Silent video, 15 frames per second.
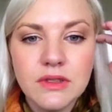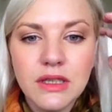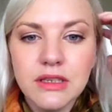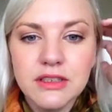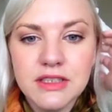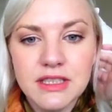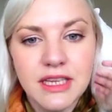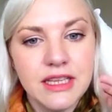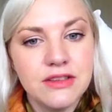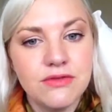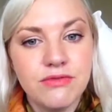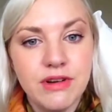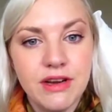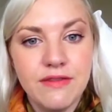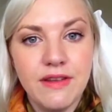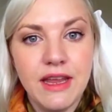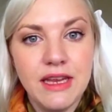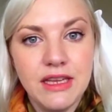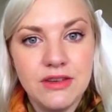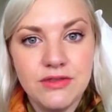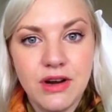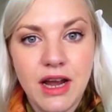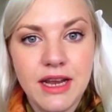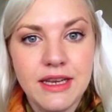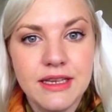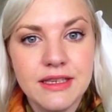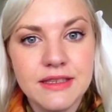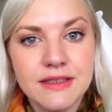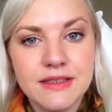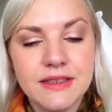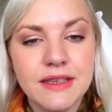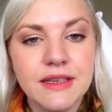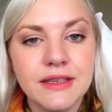it just gets rid of any dryness.